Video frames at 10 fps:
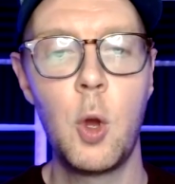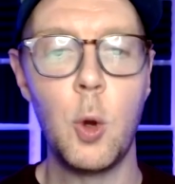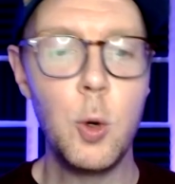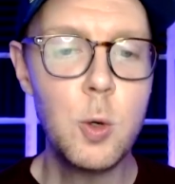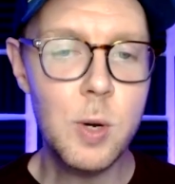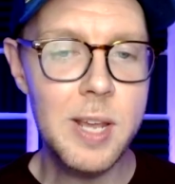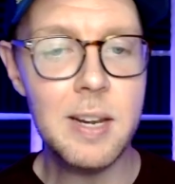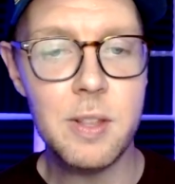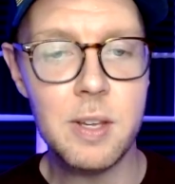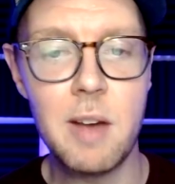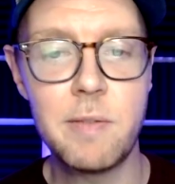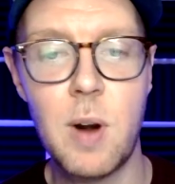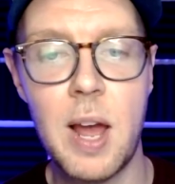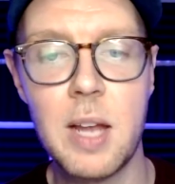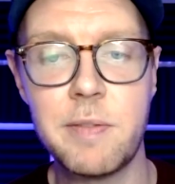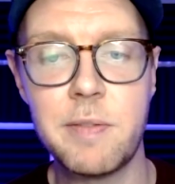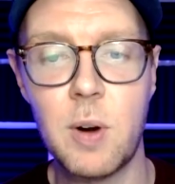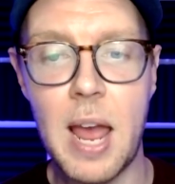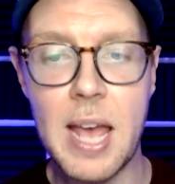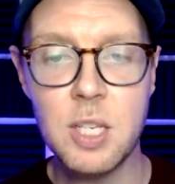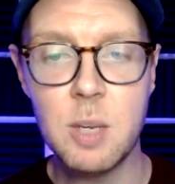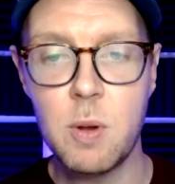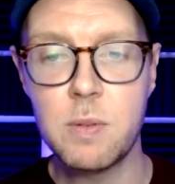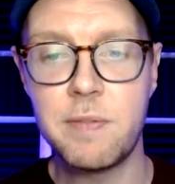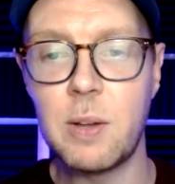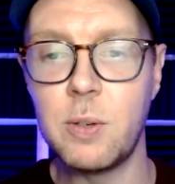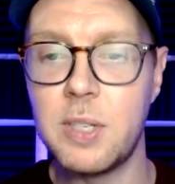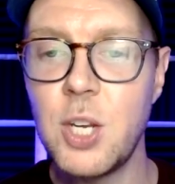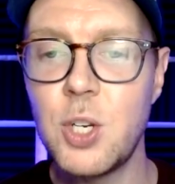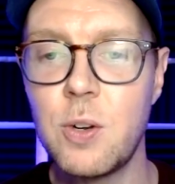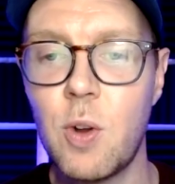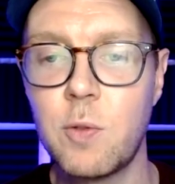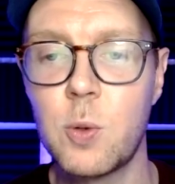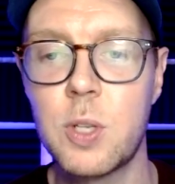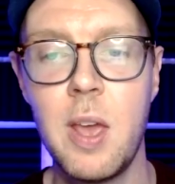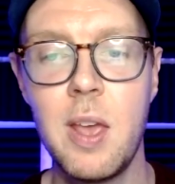Who created the cover art for Asimov's Foundation novels